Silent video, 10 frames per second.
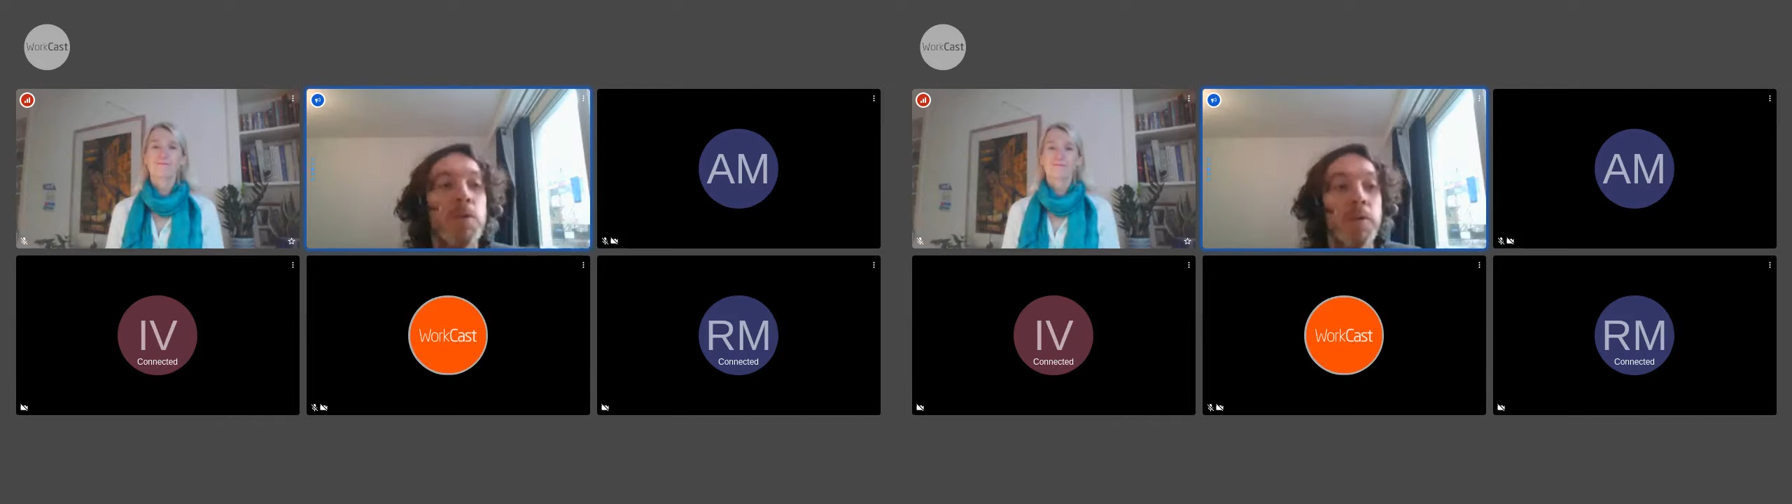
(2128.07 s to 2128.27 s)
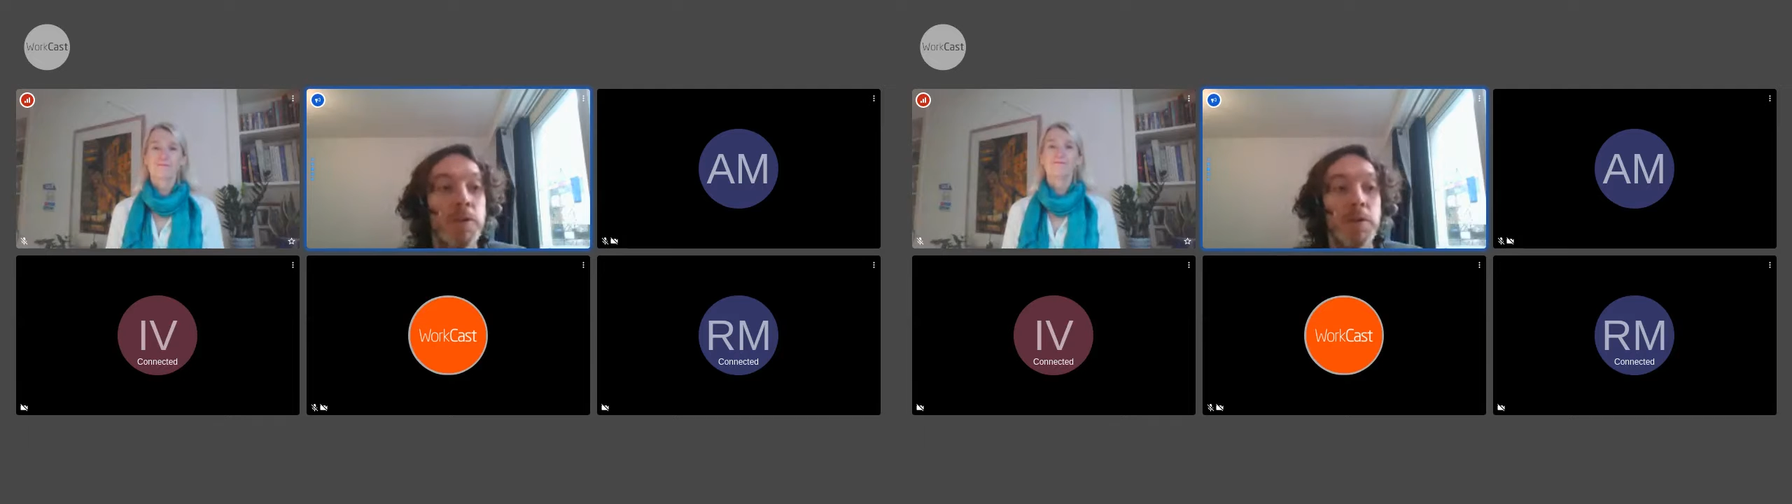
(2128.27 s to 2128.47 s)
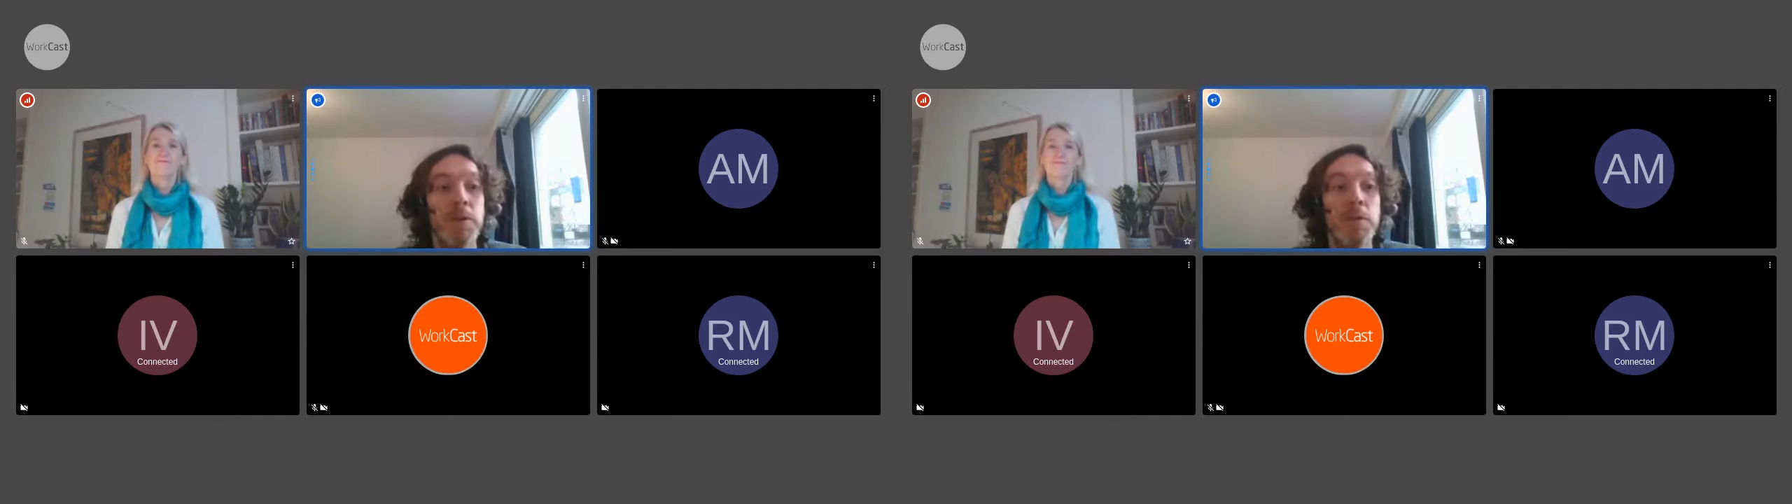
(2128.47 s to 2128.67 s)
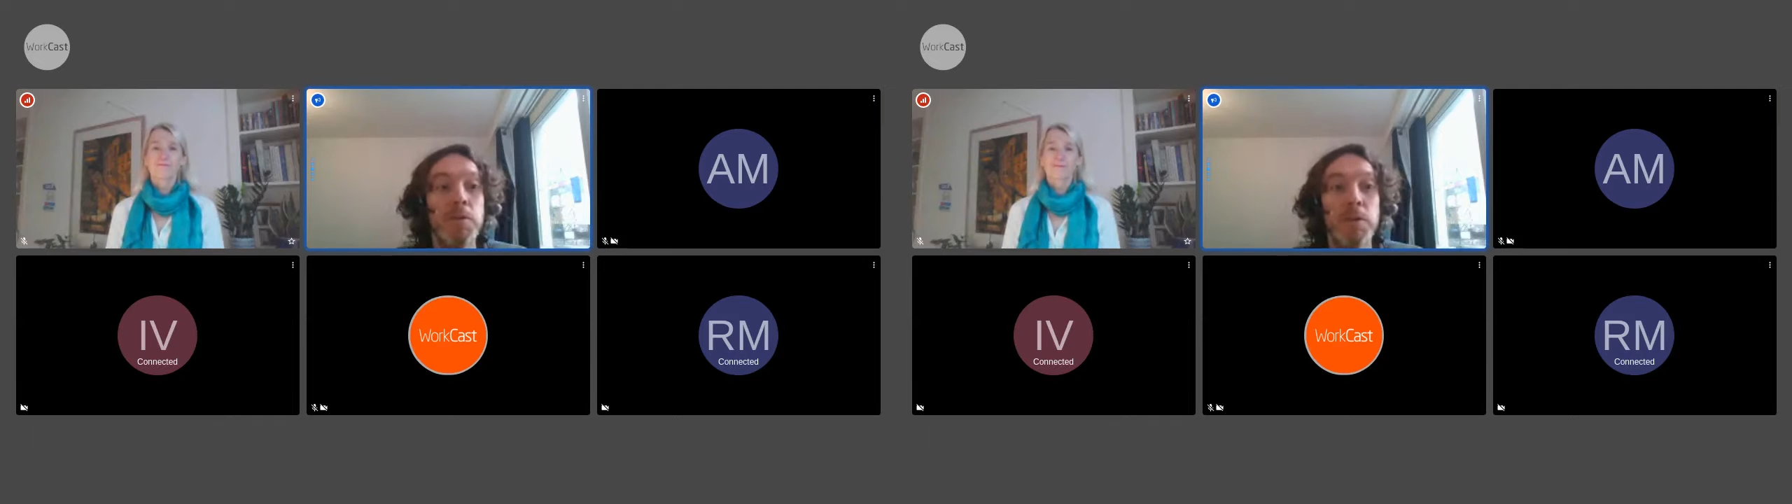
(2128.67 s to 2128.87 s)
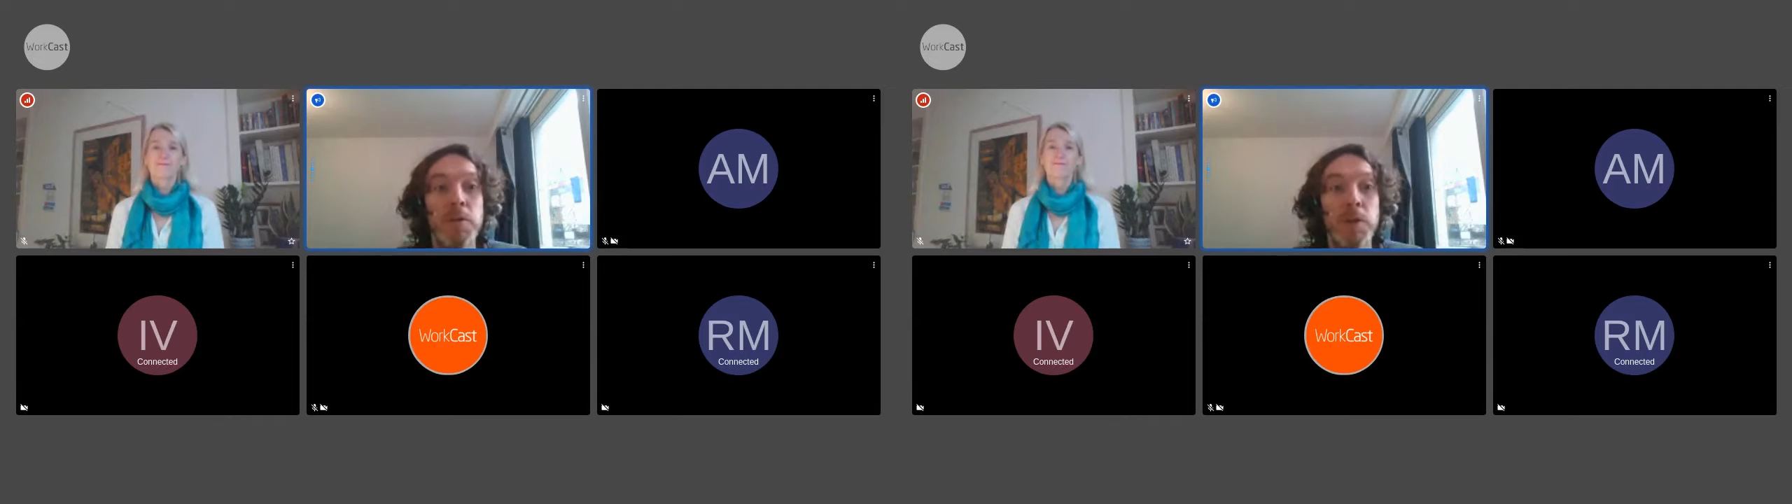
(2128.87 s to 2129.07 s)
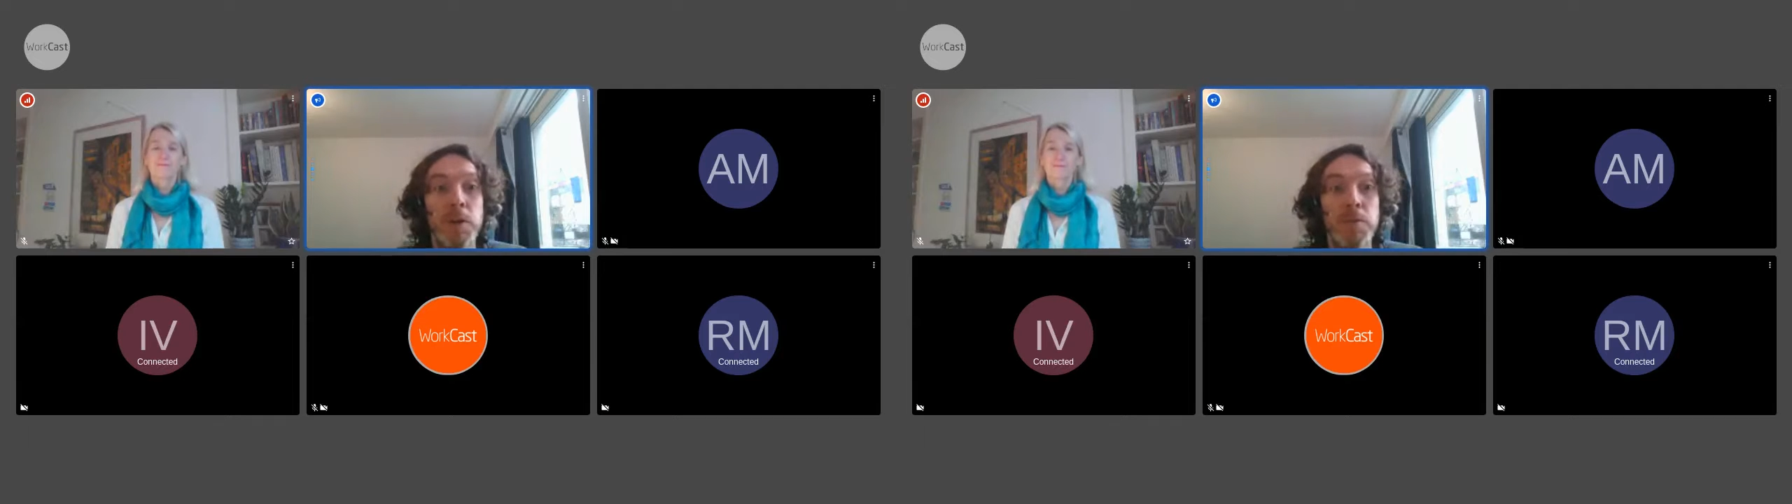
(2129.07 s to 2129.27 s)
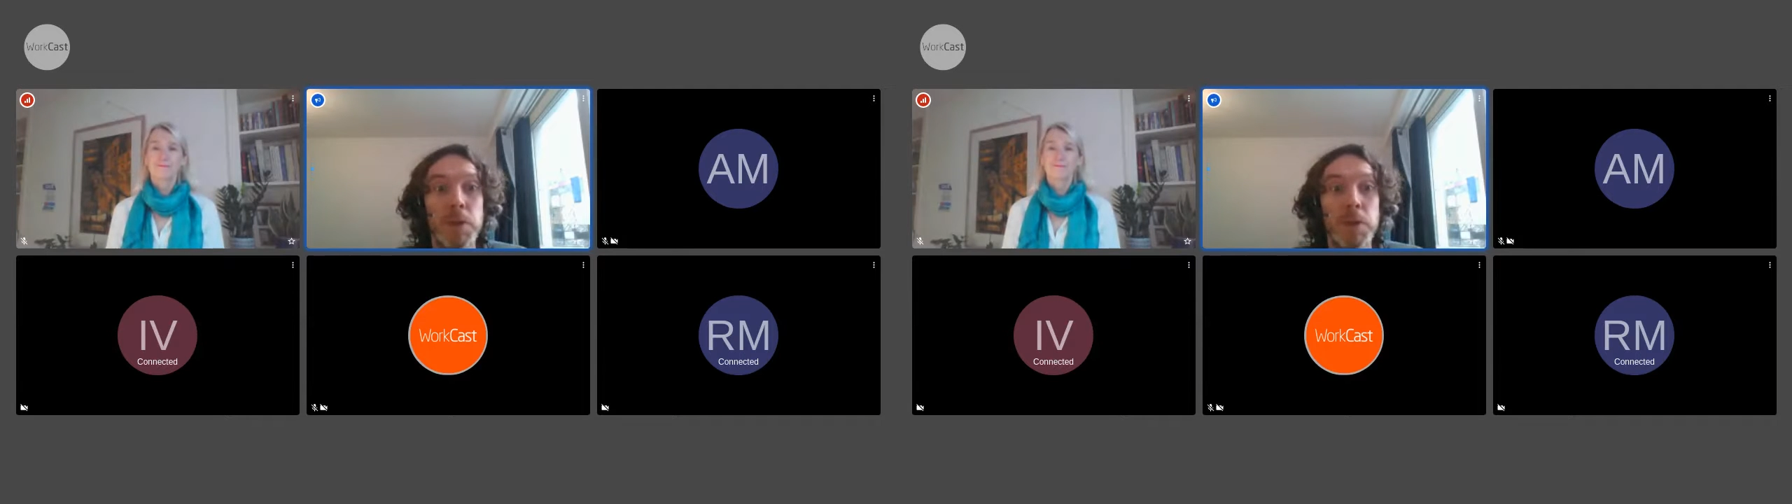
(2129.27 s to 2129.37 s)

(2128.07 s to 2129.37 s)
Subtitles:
sort of interested in all three of your